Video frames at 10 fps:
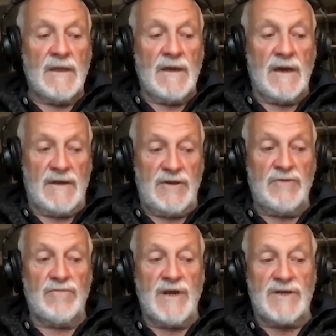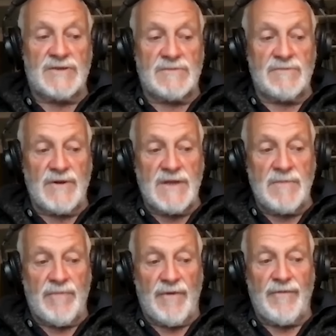and you reached some pretty
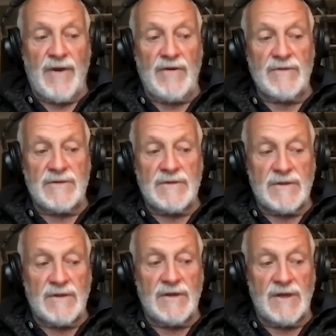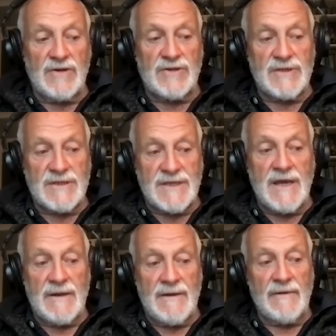profound conclusions
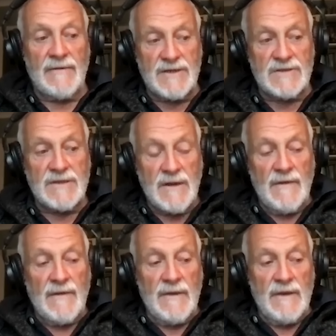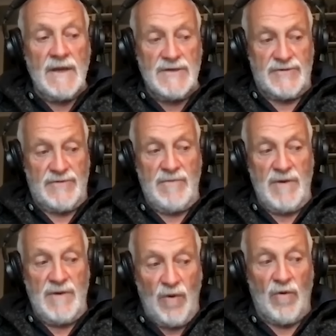then. Now, this interim
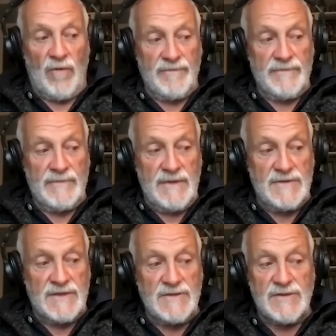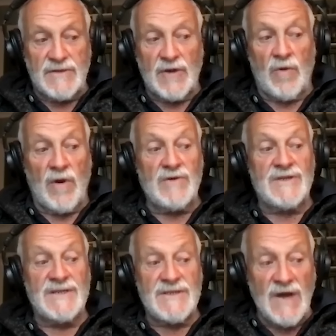report is into the quote
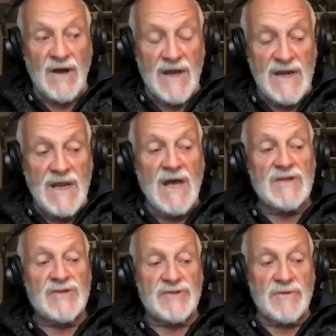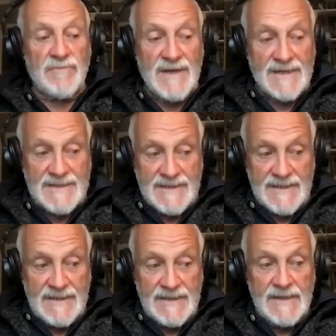design,
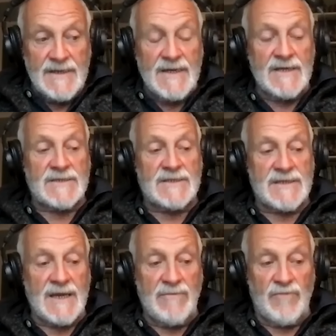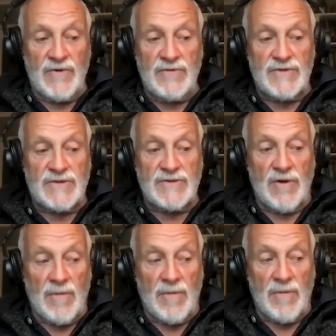stability, escape routes,
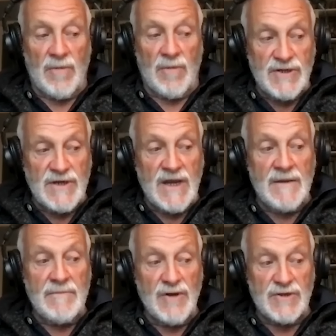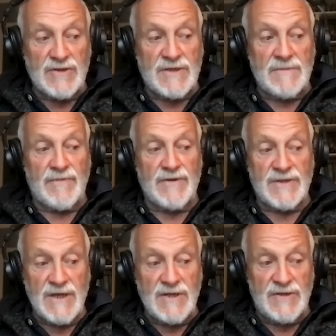operation, and emergency
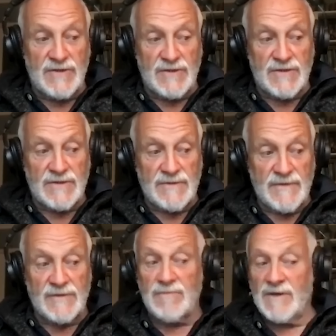procedures, as well